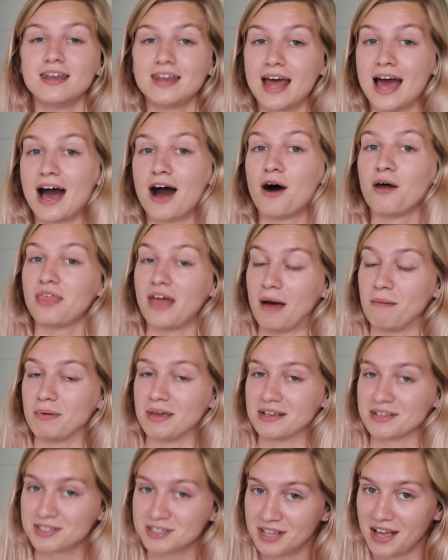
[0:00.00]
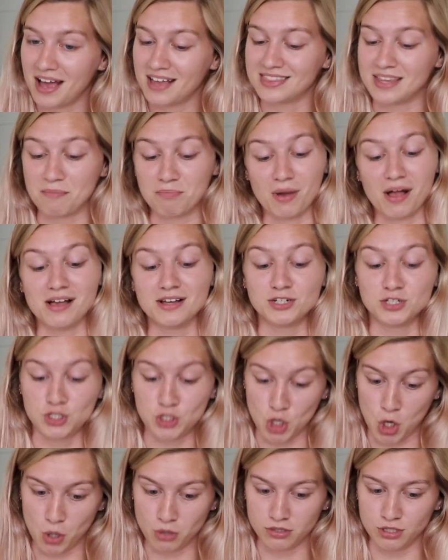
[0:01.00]
Now, that being said, they probably
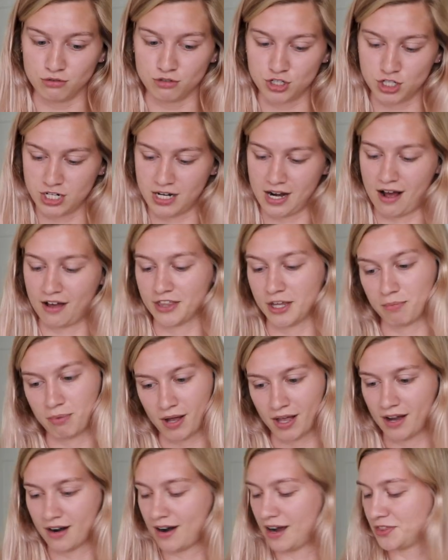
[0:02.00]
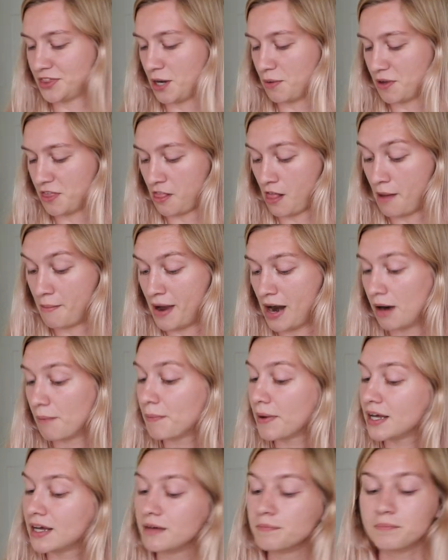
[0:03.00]
don't use Chanel. They probably are out there with Lamer,
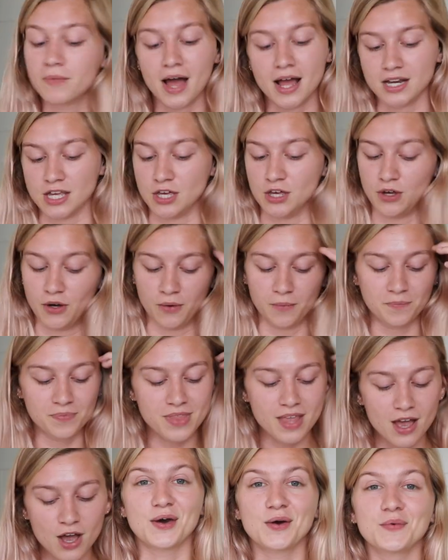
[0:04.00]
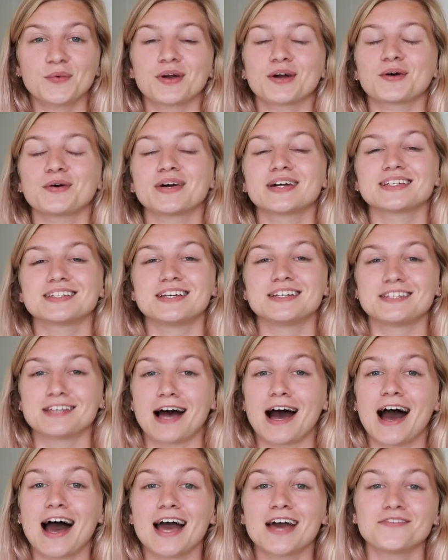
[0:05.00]
but anywho. We are going to
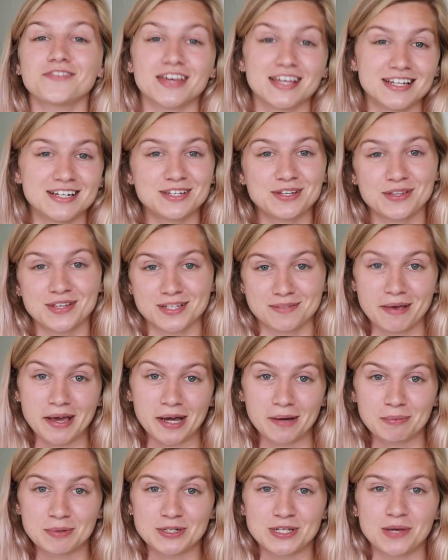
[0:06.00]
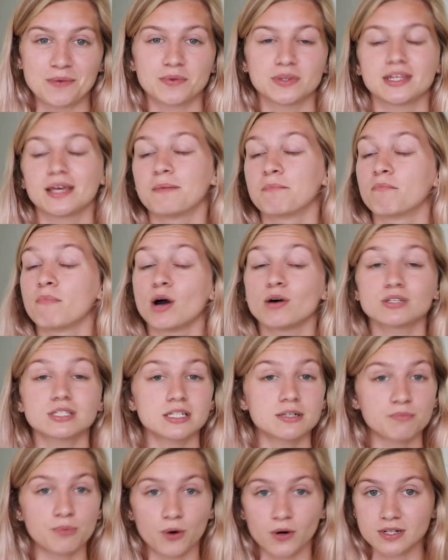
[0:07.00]
dive into this makeup routine with the
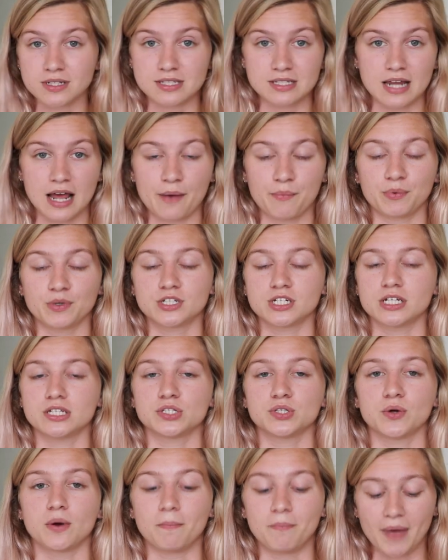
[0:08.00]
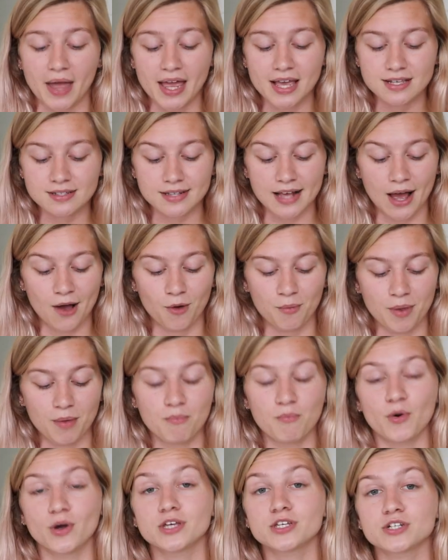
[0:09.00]
most important step, which is your base. I will be
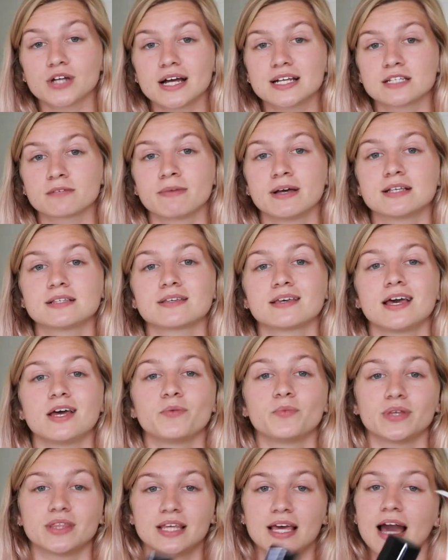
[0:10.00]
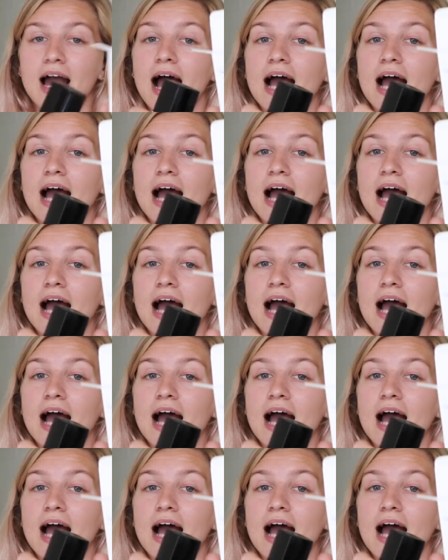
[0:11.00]
moisturizing my skin with the